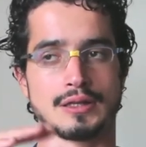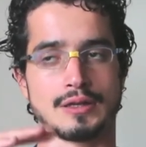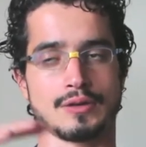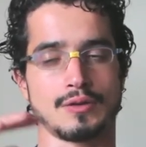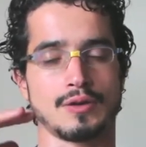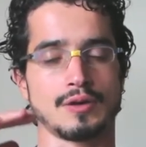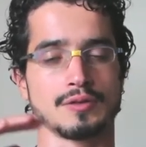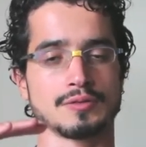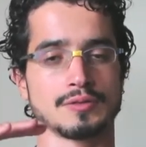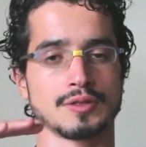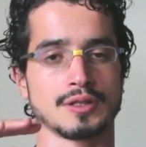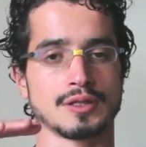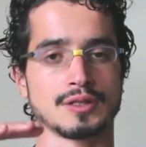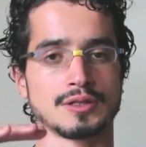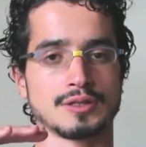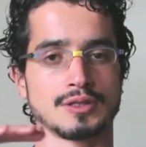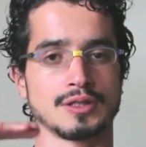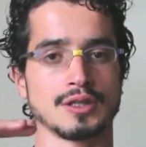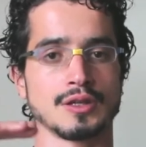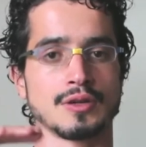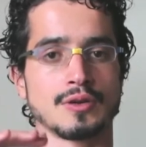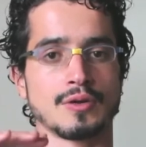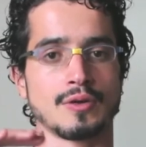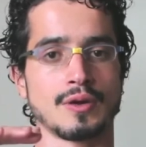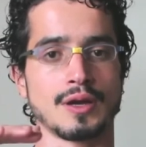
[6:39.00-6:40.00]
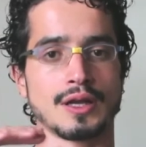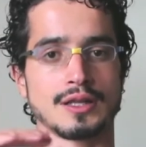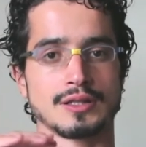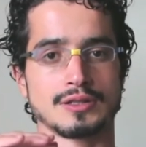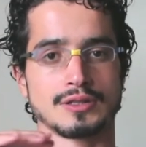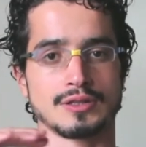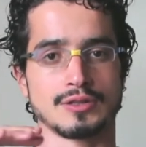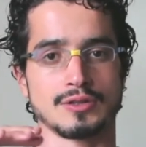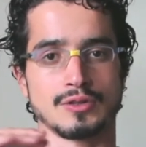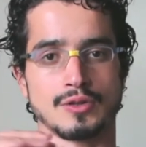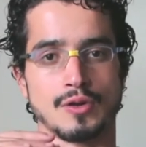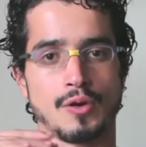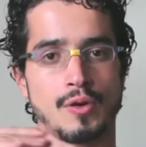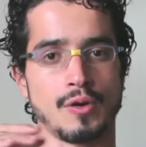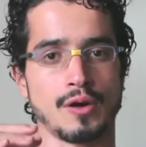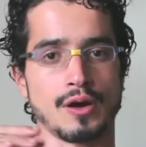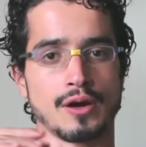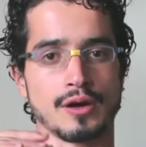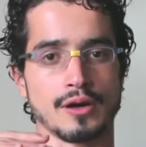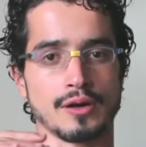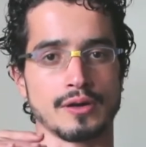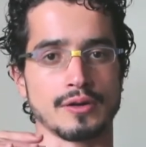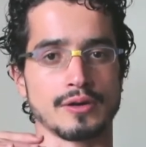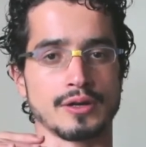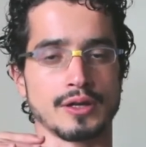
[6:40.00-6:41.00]
counting 0 as no
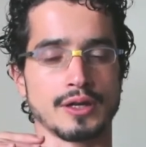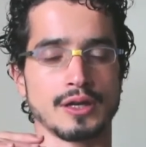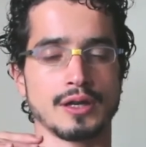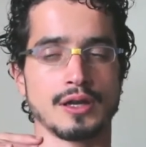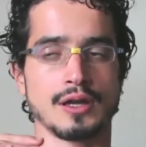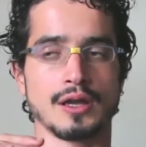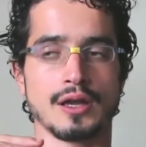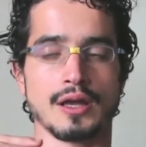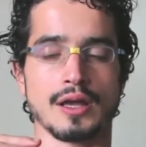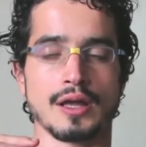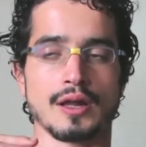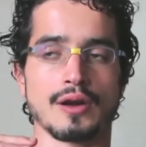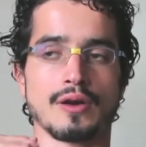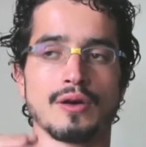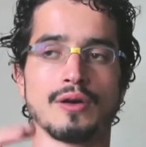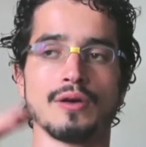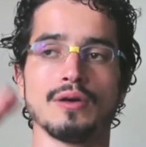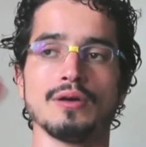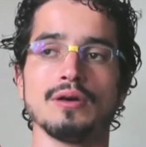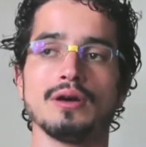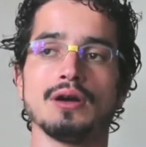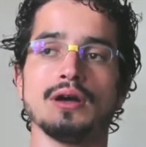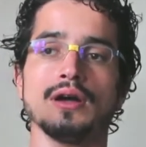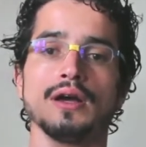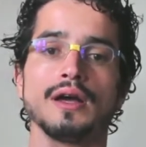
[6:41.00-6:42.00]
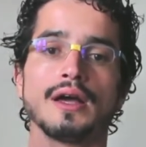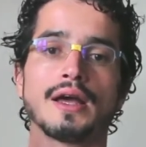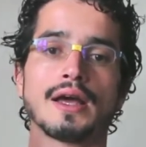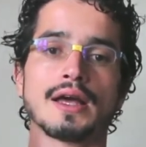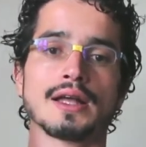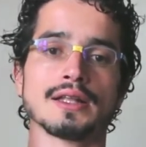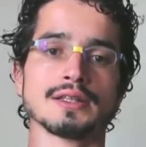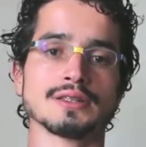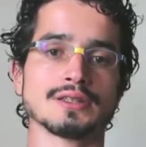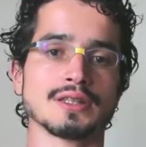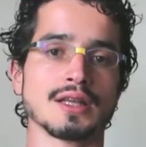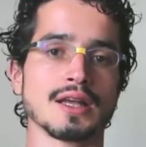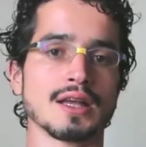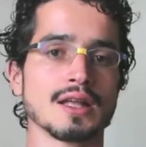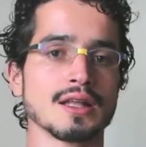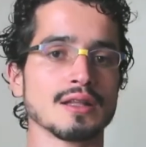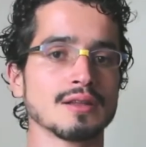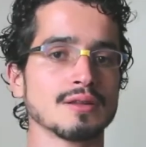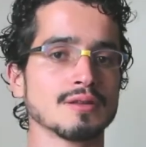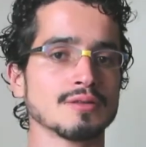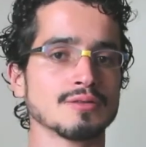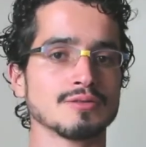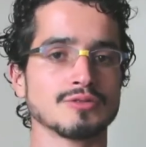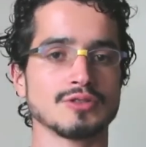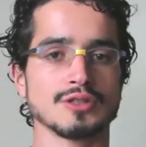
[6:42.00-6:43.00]
hungry at all, and
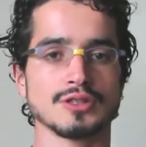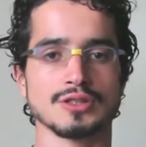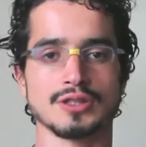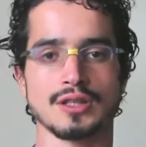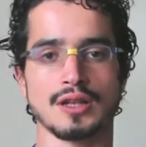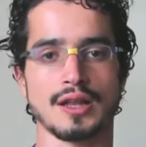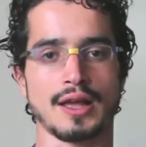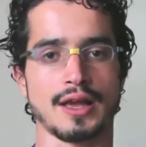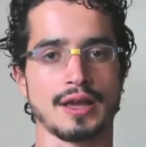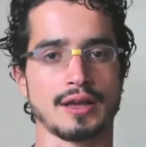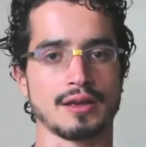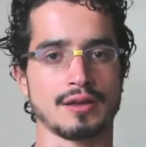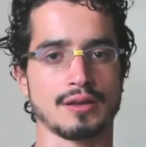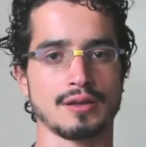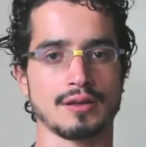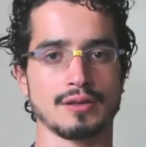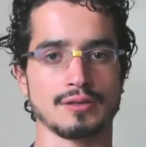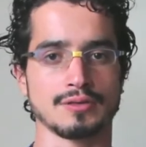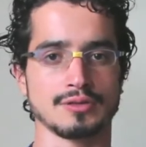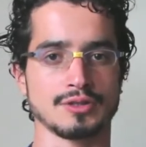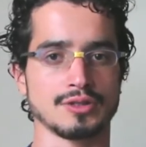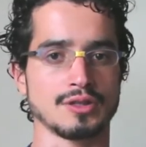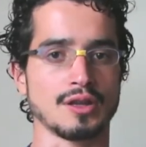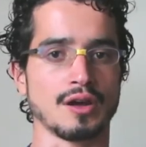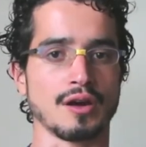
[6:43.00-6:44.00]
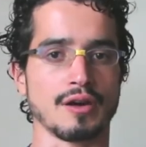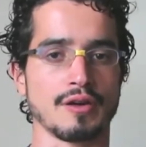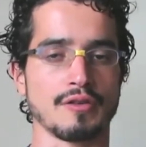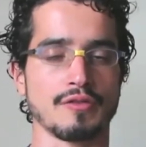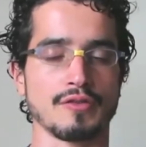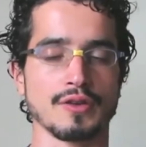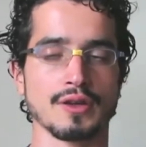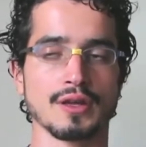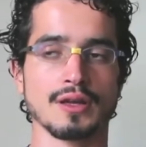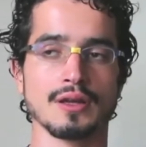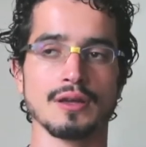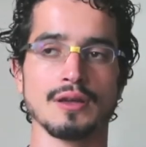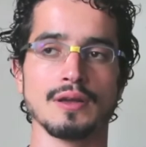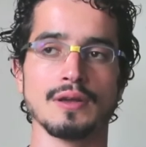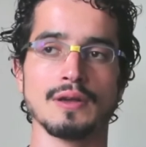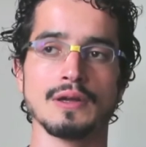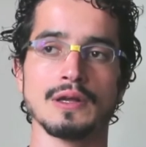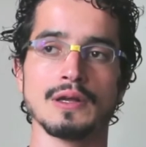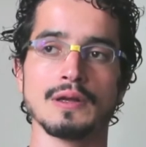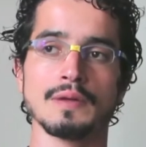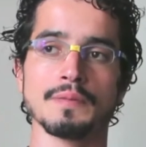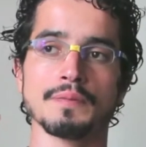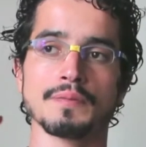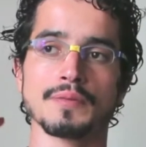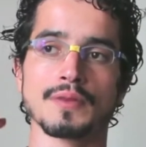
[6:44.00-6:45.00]
10 just like starving.
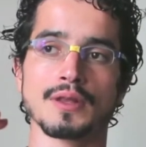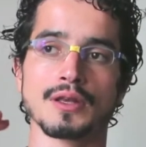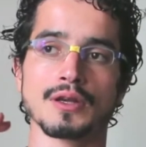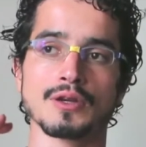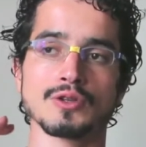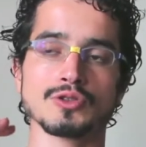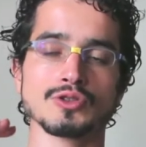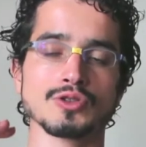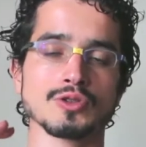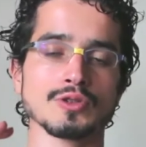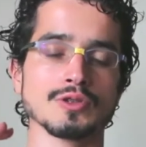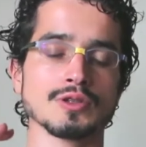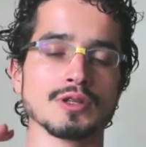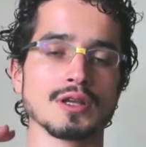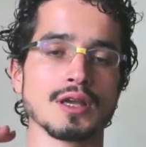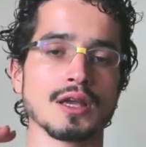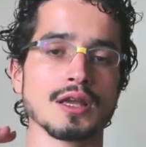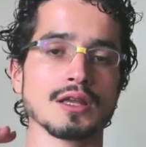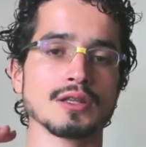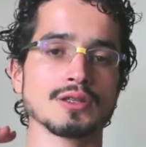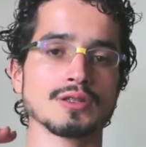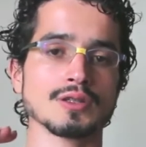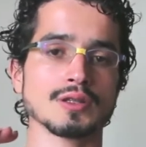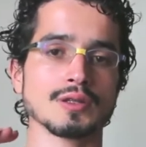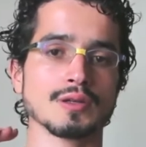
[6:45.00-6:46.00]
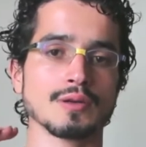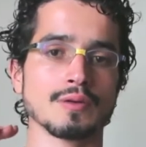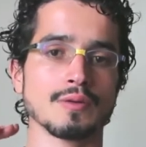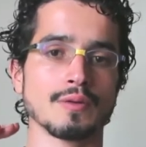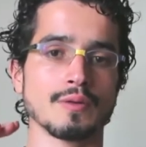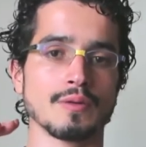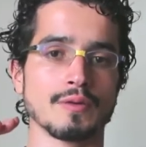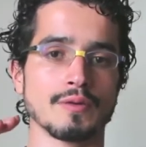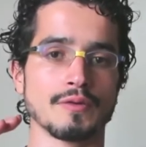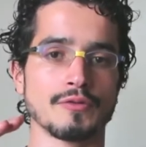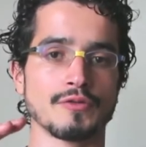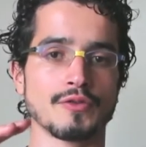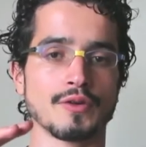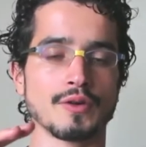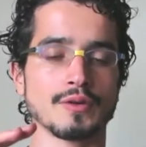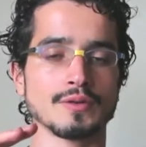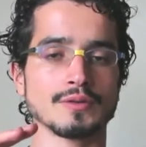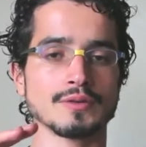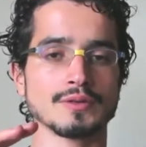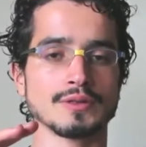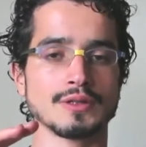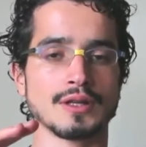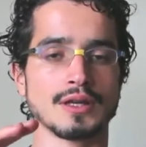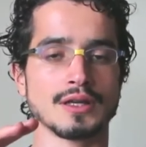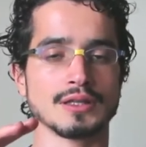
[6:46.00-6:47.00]
You should eat
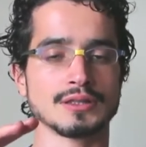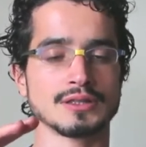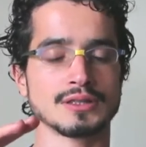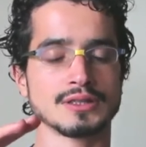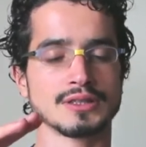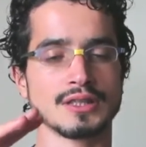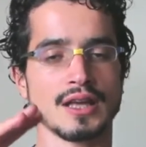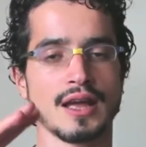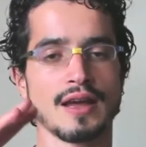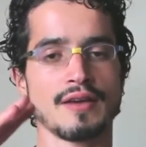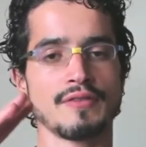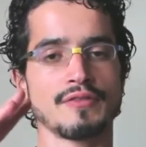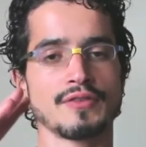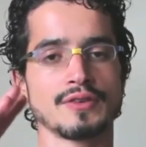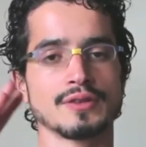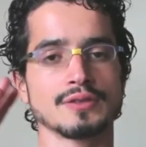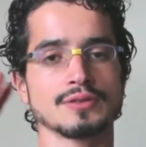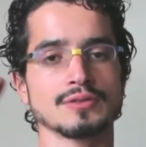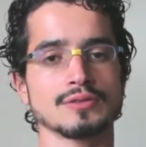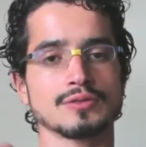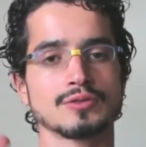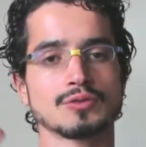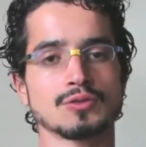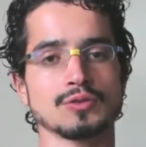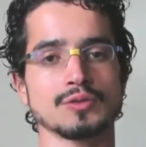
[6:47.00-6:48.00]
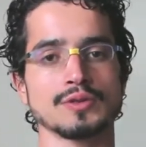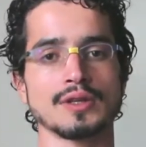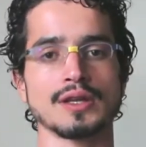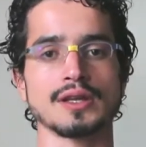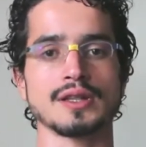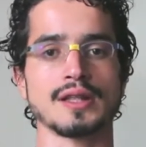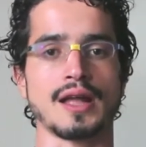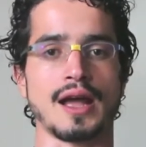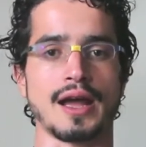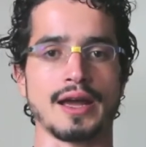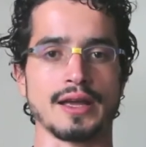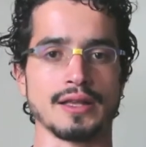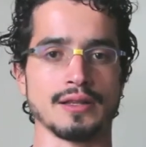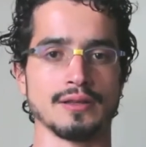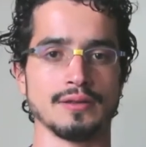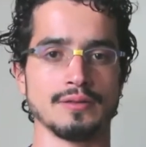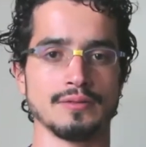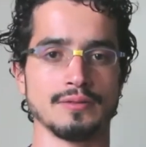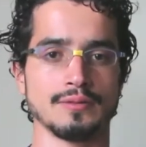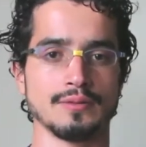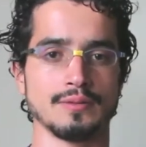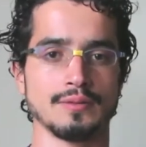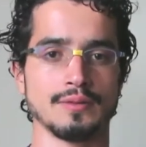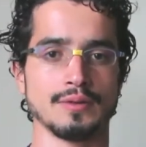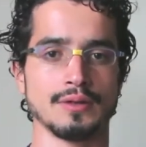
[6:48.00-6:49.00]
from the 7 to the 9.
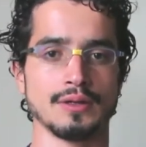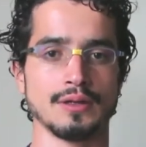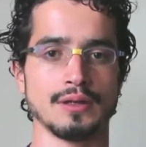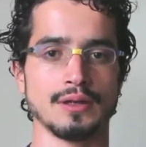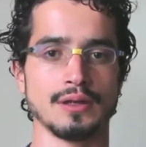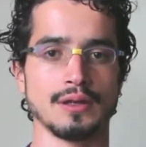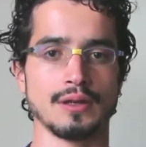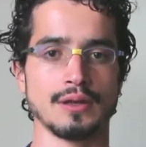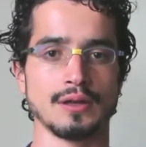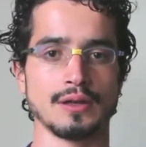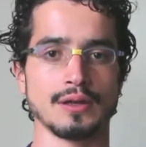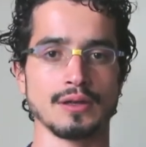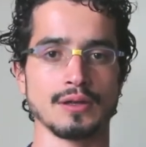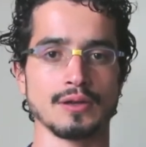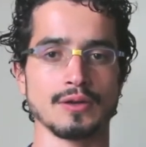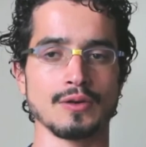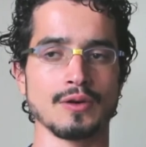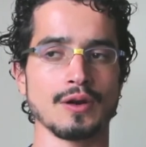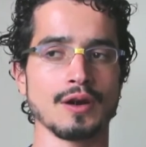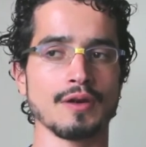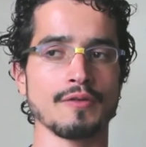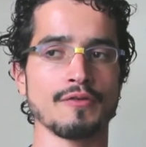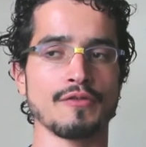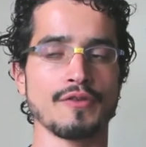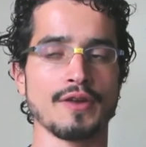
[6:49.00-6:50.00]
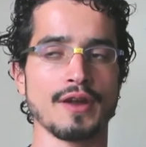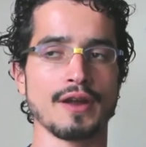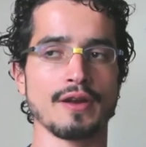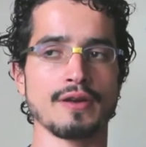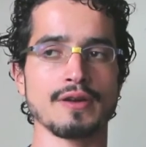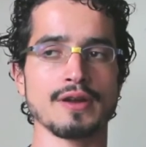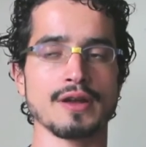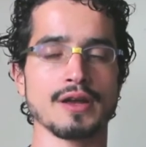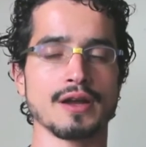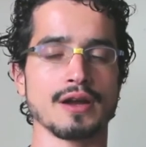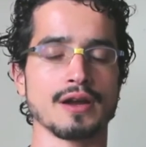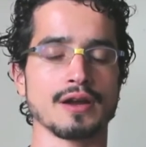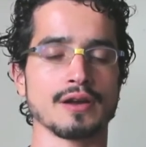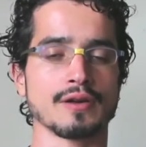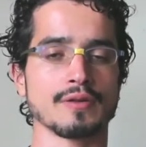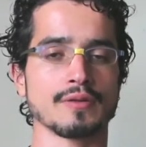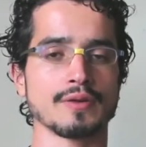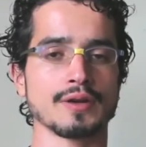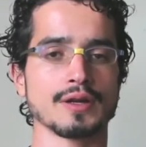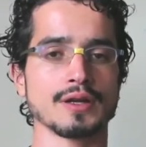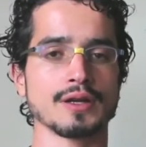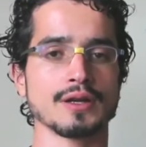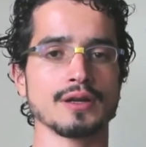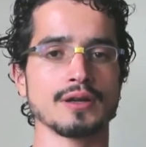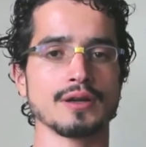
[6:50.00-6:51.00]
You are very
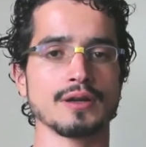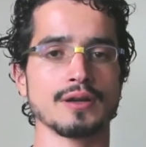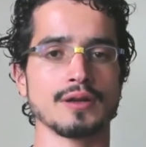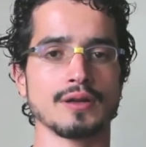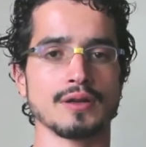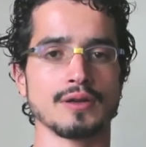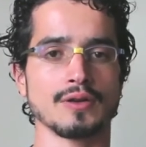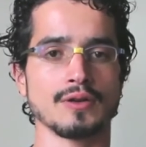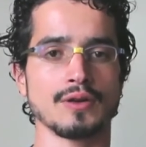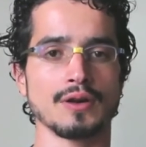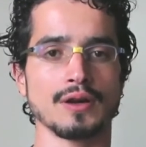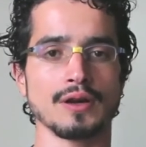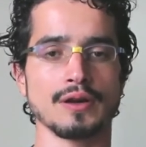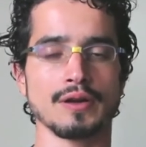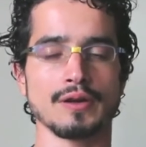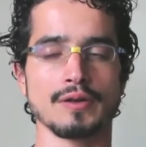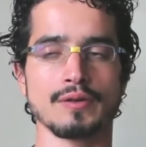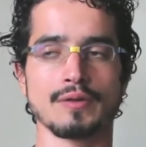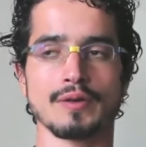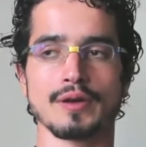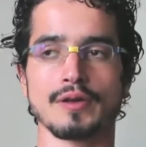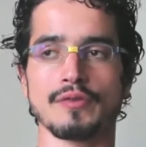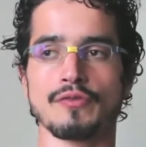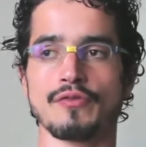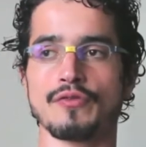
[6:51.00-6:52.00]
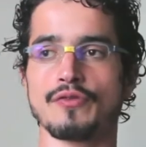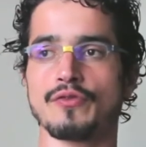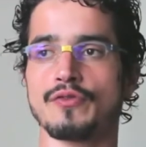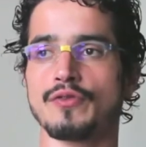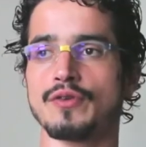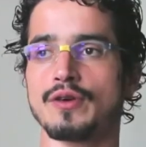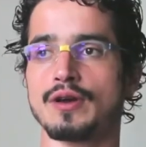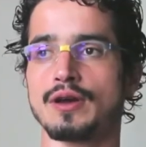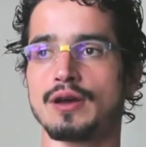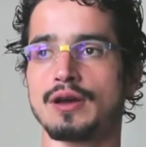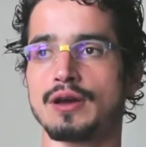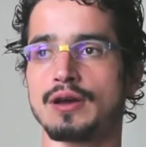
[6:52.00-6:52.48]
hungry. You are with